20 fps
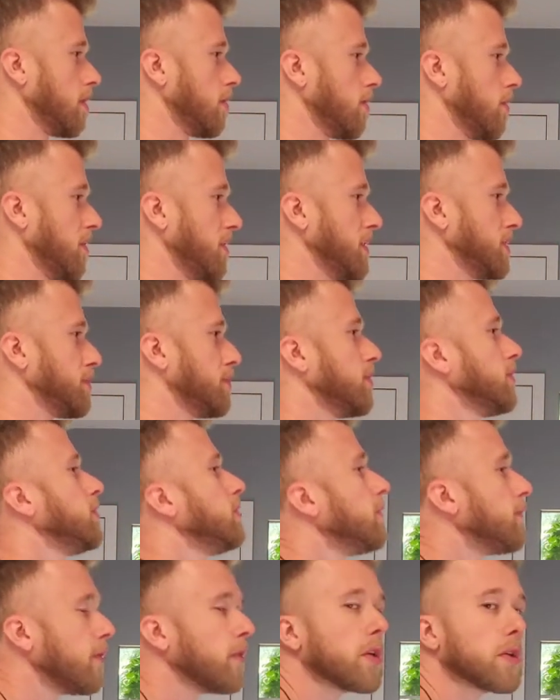well, this
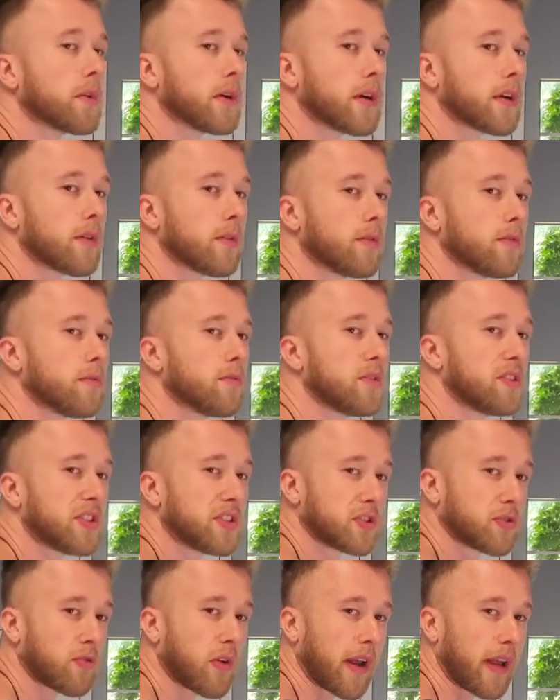pulls you forward, which
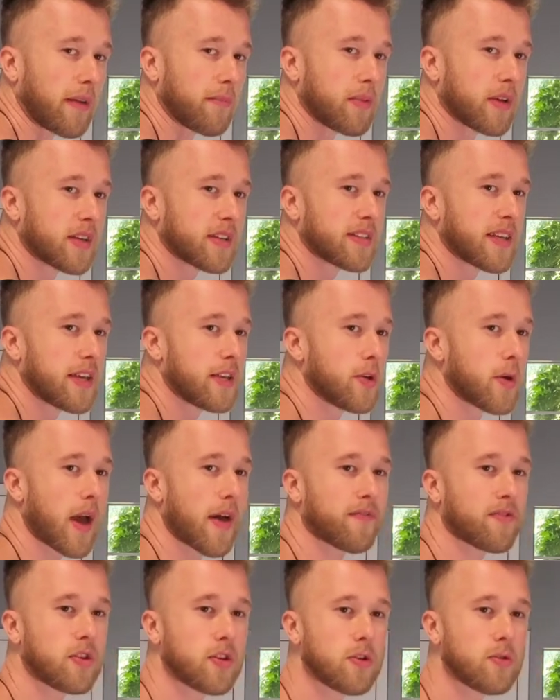is great because then you
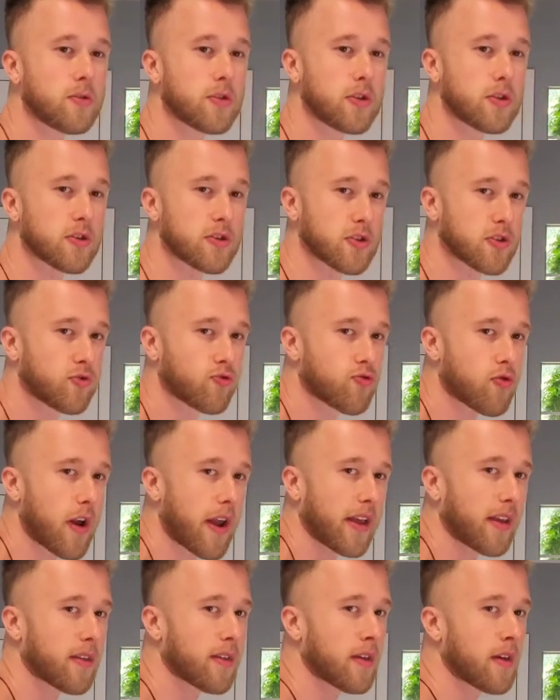have to use your
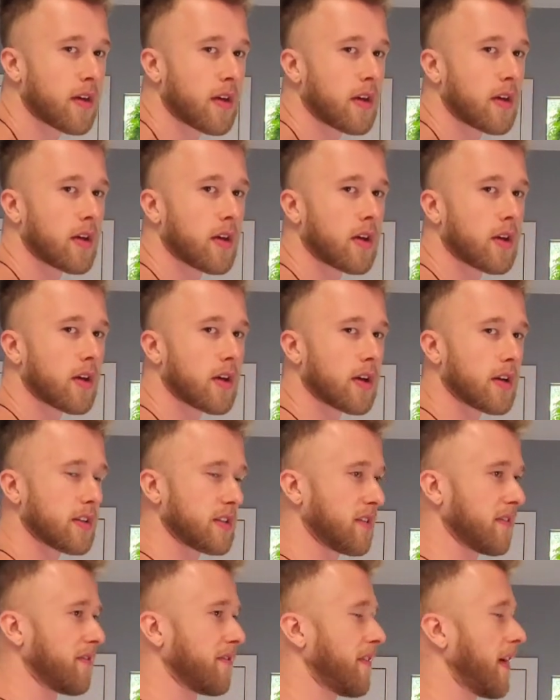strength
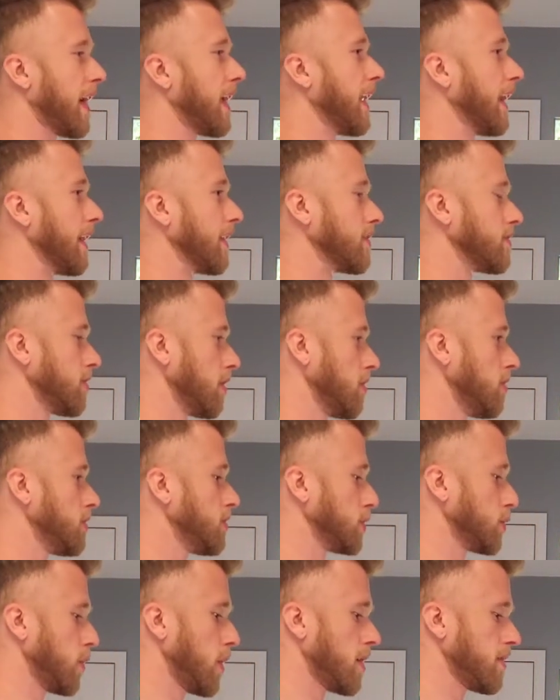to fight it. So you
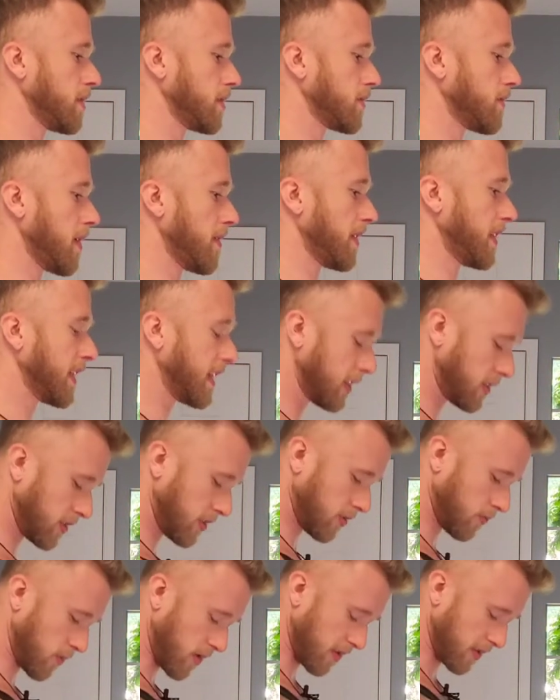just wear this around the
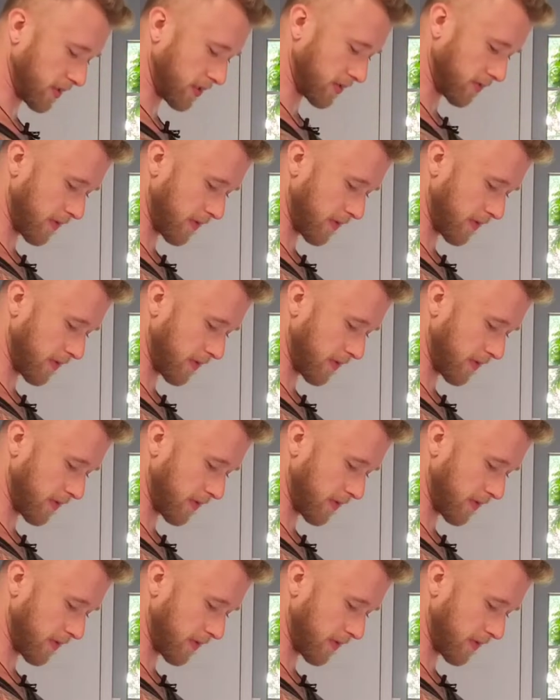kitchen, wear this